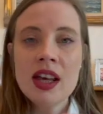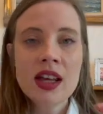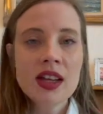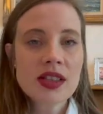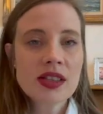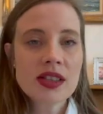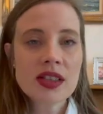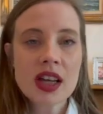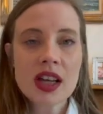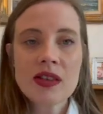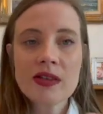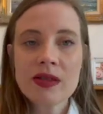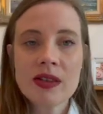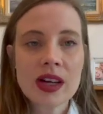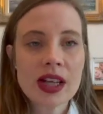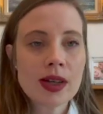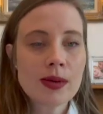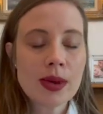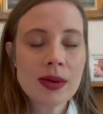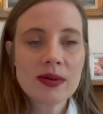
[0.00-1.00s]
just go for
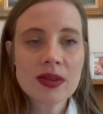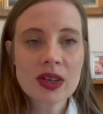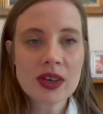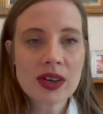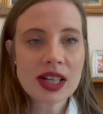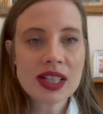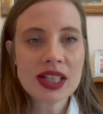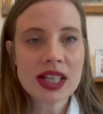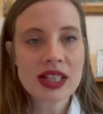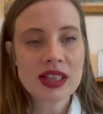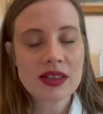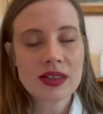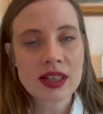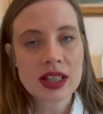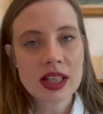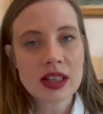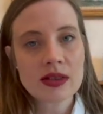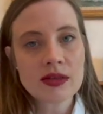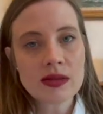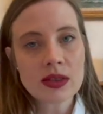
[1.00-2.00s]
it. You won't regret it, I don't
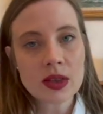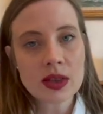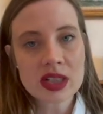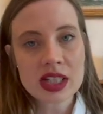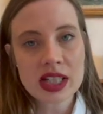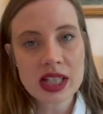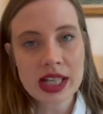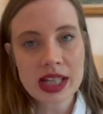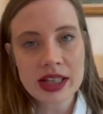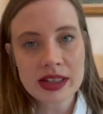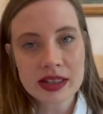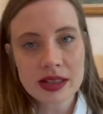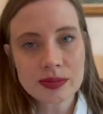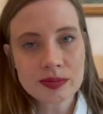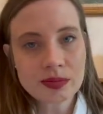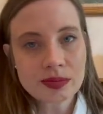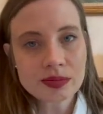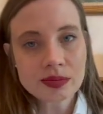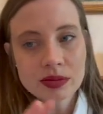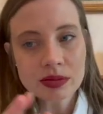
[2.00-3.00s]
think, in 40 years.
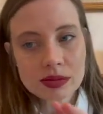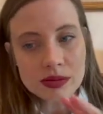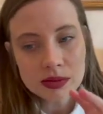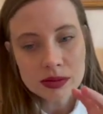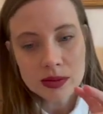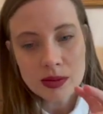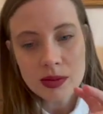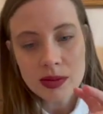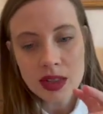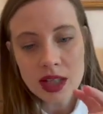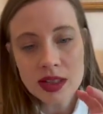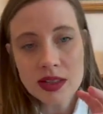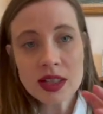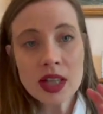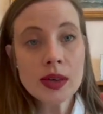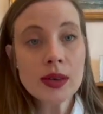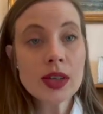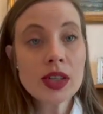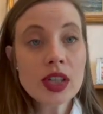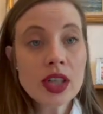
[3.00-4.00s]

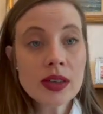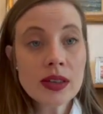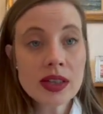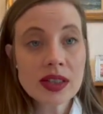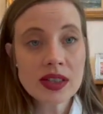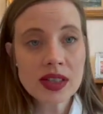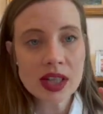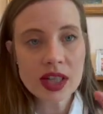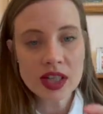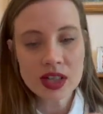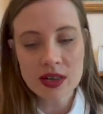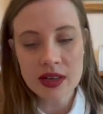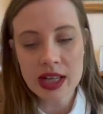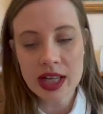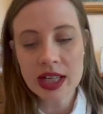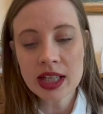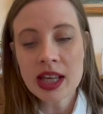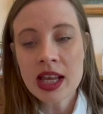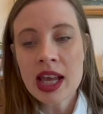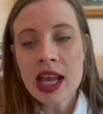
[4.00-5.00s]
So
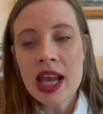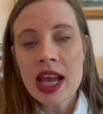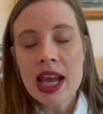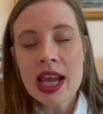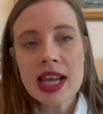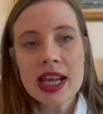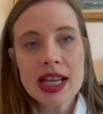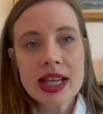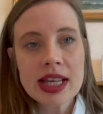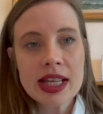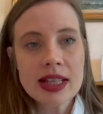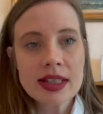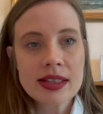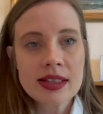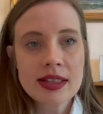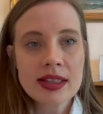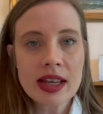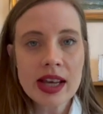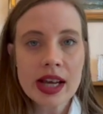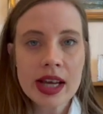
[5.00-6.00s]
neurosurgery
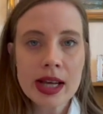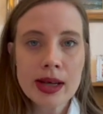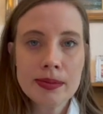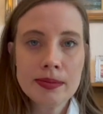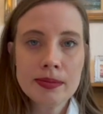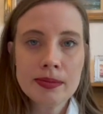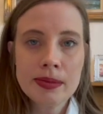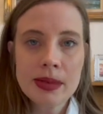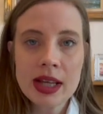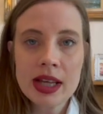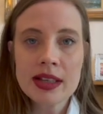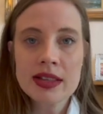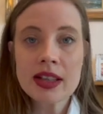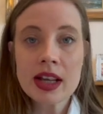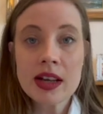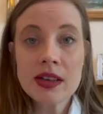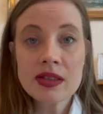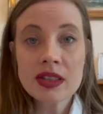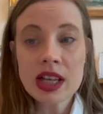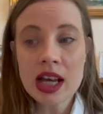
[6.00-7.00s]
is, um, is
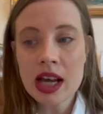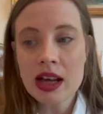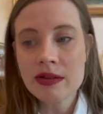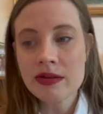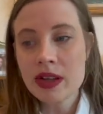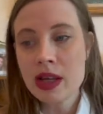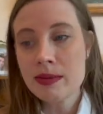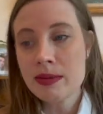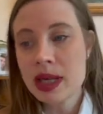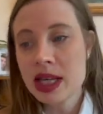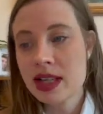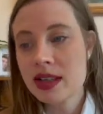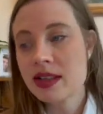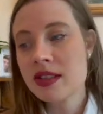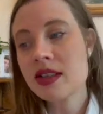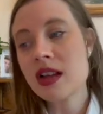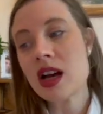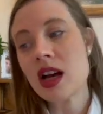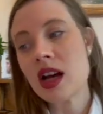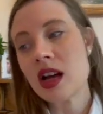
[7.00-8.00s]
going to have a
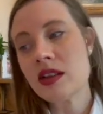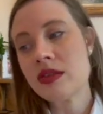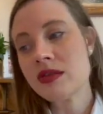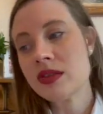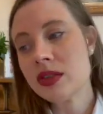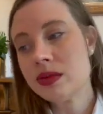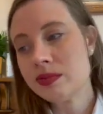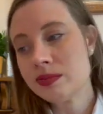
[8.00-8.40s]
mix of